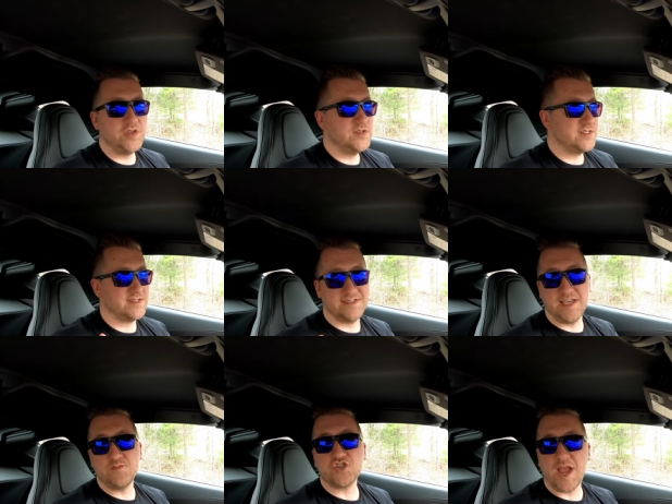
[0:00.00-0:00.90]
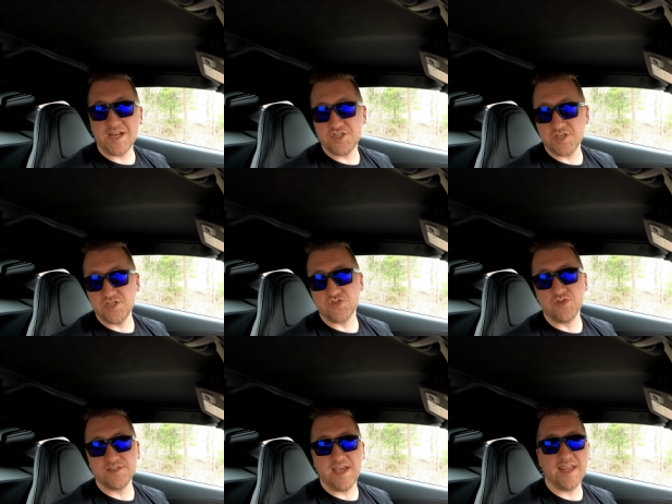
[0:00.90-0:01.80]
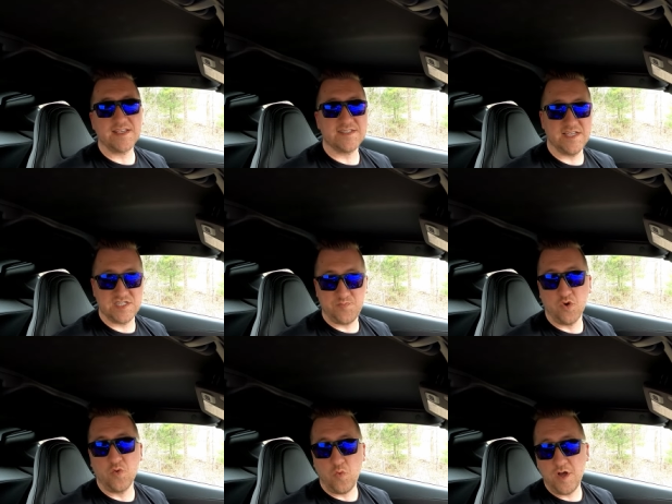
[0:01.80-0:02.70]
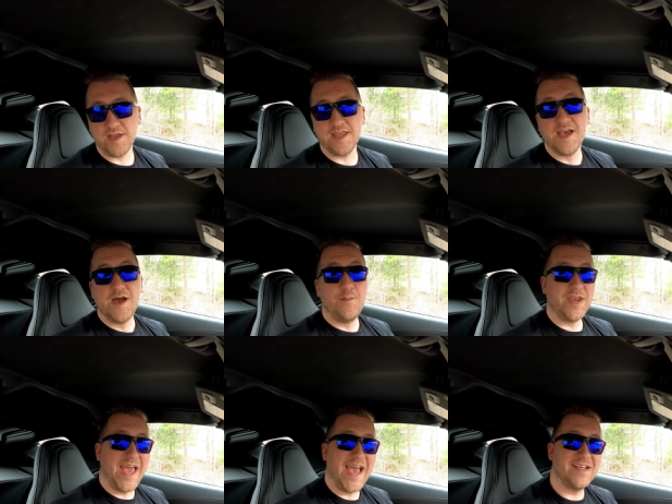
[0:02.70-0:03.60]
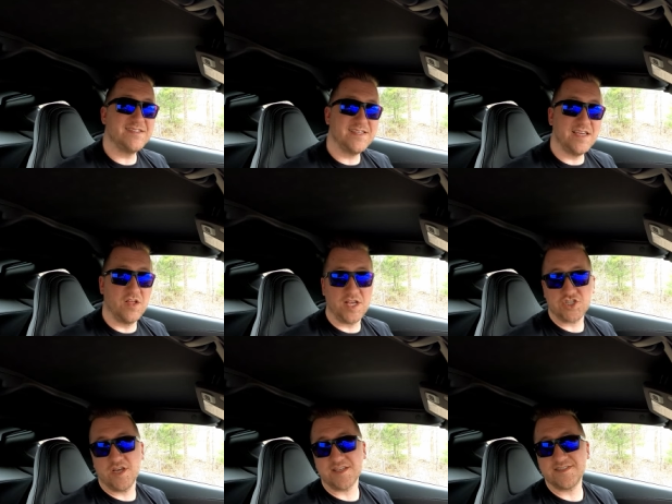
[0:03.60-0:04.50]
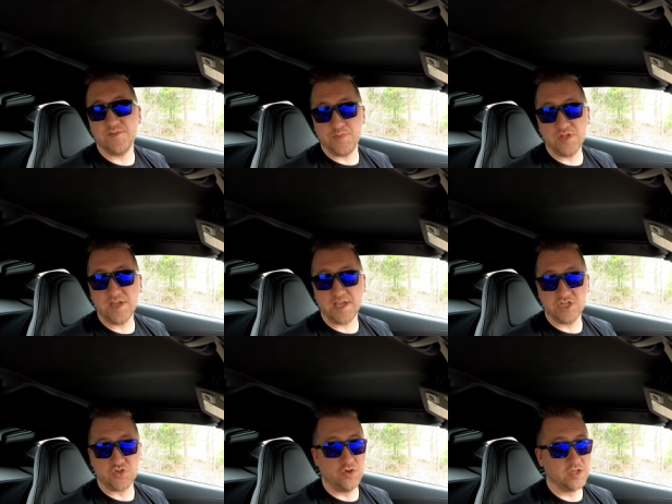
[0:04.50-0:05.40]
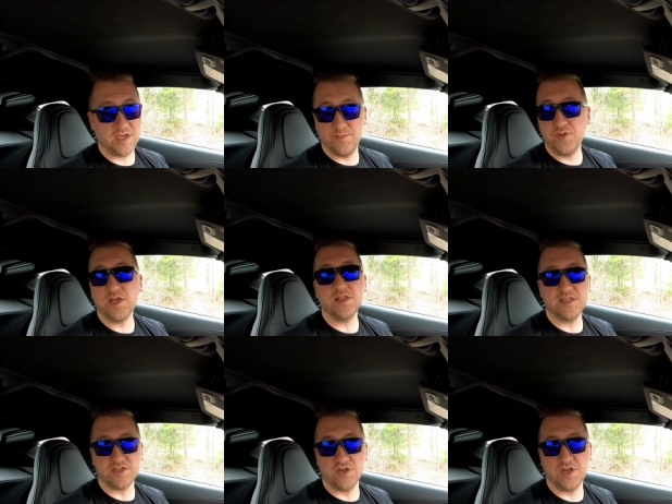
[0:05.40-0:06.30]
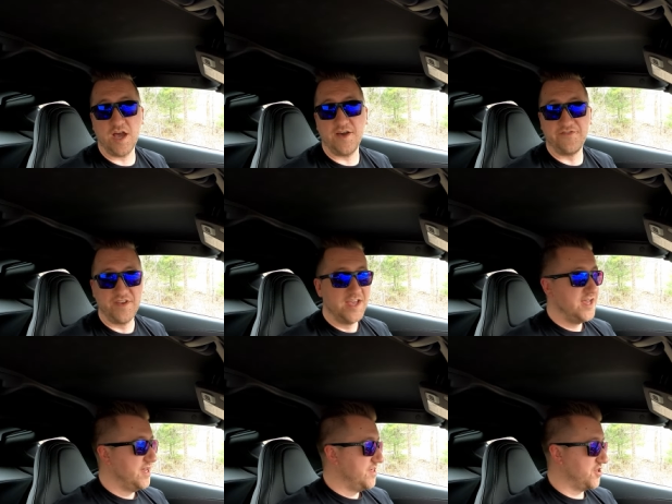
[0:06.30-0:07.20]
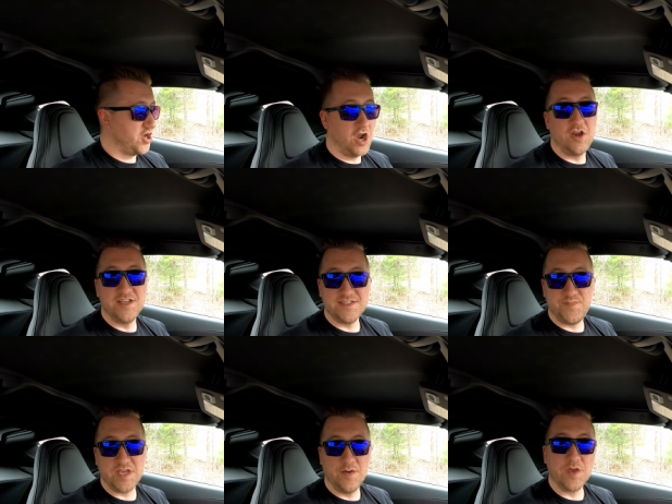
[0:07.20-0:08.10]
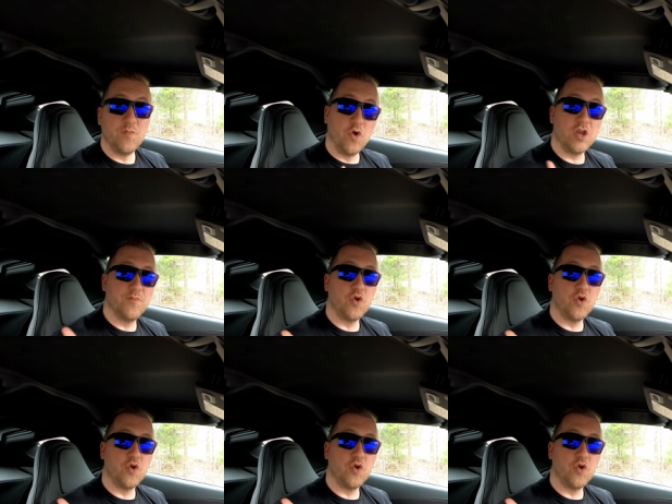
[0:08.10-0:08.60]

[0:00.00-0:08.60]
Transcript: uses the same traction control settings as Sport 1, but it has the electronic stability control completely turned off. The car is becoming more and